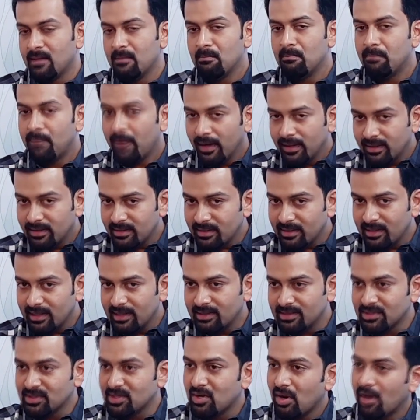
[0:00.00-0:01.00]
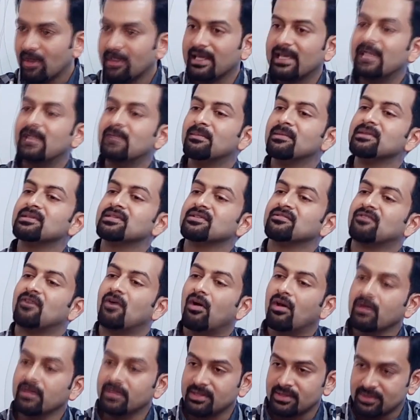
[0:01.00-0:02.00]
But it has got elements of
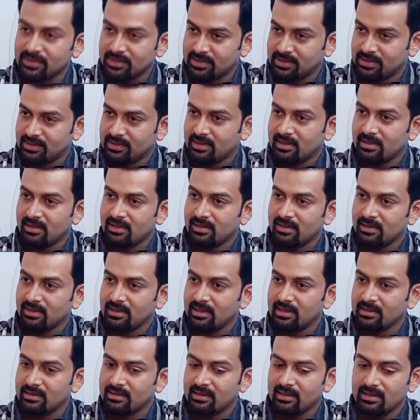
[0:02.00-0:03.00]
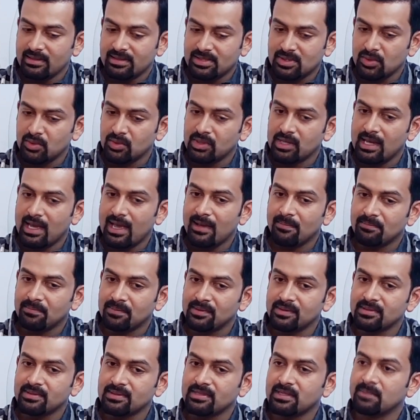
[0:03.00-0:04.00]
all this. Mm. Uh, it, the story
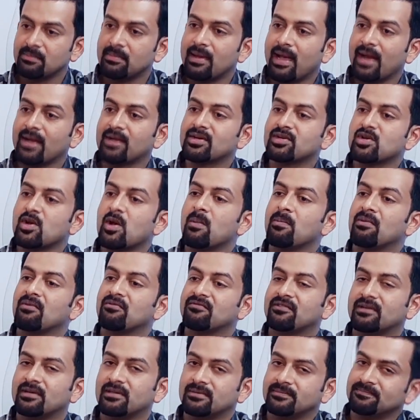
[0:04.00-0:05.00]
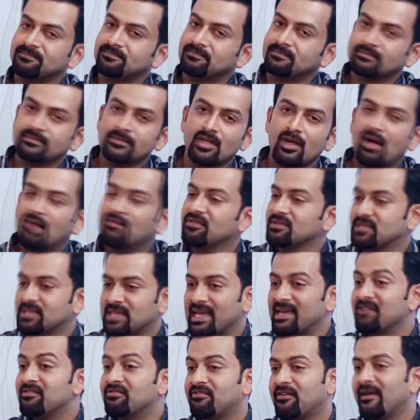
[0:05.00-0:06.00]
happens in the backdrop of a of a
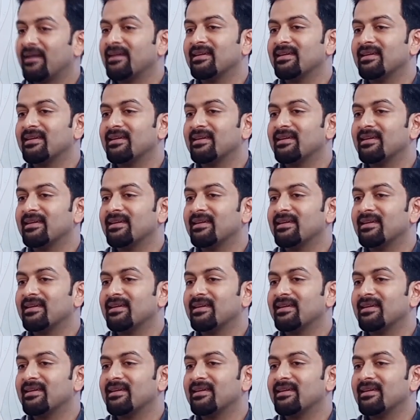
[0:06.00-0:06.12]
sci-fi